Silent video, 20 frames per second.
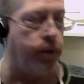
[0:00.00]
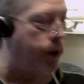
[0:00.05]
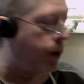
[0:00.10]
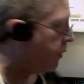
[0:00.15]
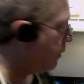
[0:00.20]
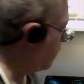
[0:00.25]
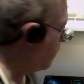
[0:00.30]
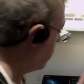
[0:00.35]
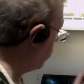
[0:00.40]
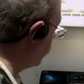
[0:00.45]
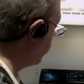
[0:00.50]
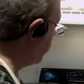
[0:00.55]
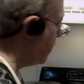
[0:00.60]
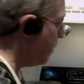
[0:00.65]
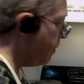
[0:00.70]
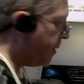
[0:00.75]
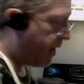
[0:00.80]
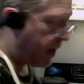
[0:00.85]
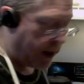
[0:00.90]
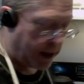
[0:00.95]
on the
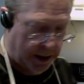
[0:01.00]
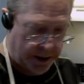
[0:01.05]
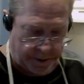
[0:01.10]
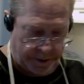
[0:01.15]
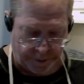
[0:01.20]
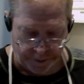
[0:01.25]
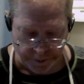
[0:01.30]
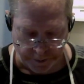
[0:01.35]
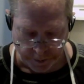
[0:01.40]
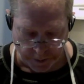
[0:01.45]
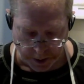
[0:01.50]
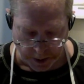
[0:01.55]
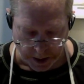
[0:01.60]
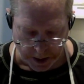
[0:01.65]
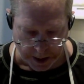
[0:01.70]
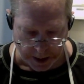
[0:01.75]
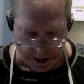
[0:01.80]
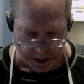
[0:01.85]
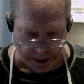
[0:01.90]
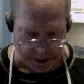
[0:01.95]
greased pan
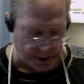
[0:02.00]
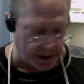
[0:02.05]
and